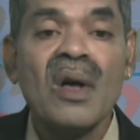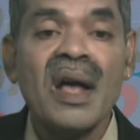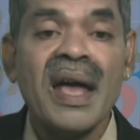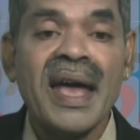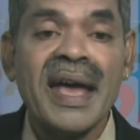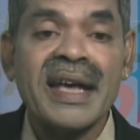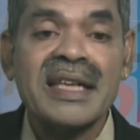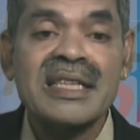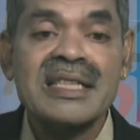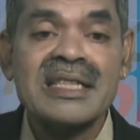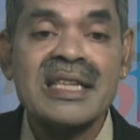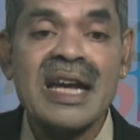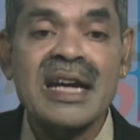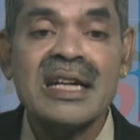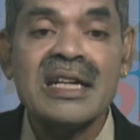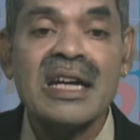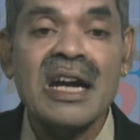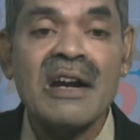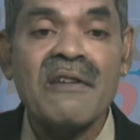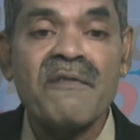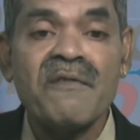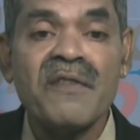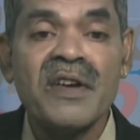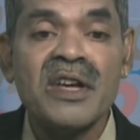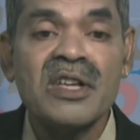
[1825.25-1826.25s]

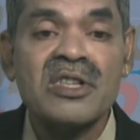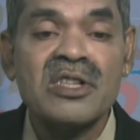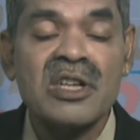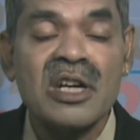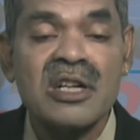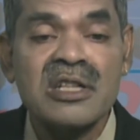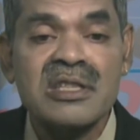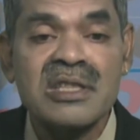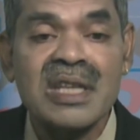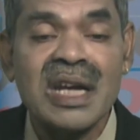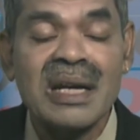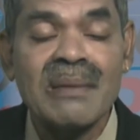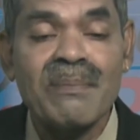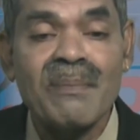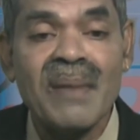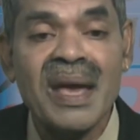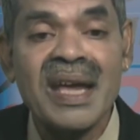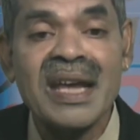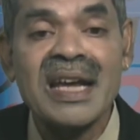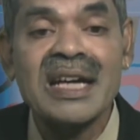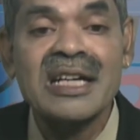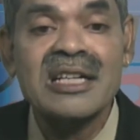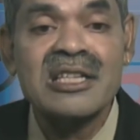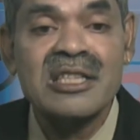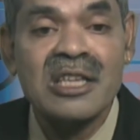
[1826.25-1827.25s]
extended features that
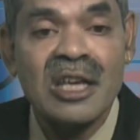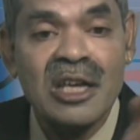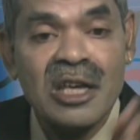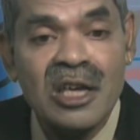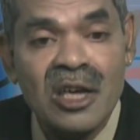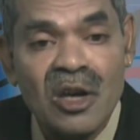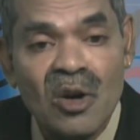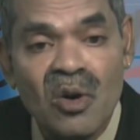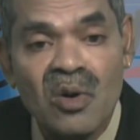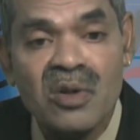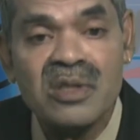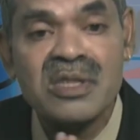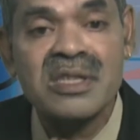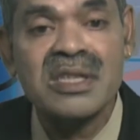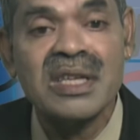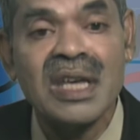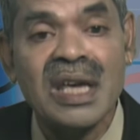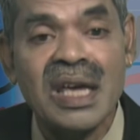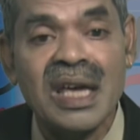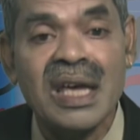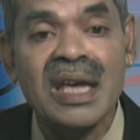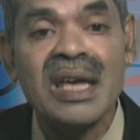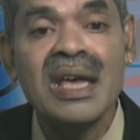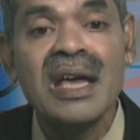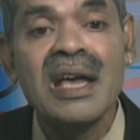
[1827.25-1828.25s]
make it secure
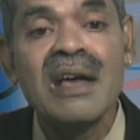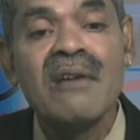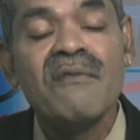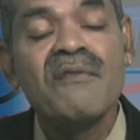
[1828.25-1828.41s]
C,